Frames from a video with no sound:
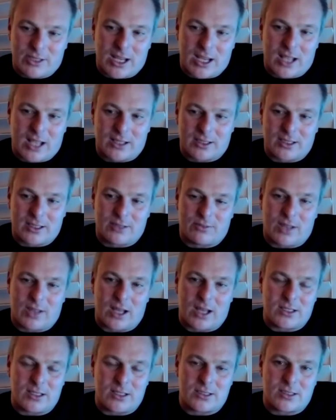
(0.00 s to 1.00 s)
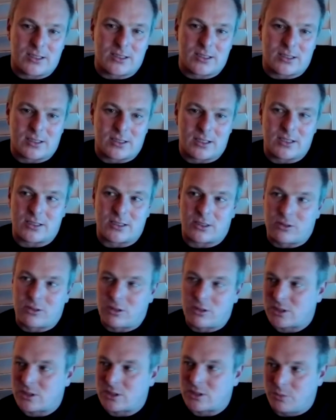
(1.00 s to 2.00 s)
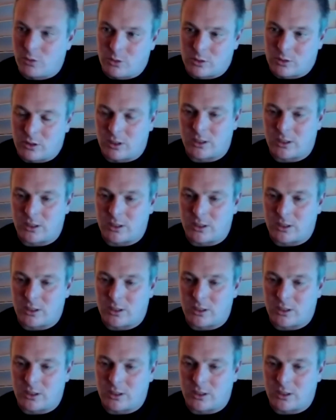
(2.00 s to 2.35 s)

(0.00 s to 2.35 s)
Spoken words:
reality of that is across the board.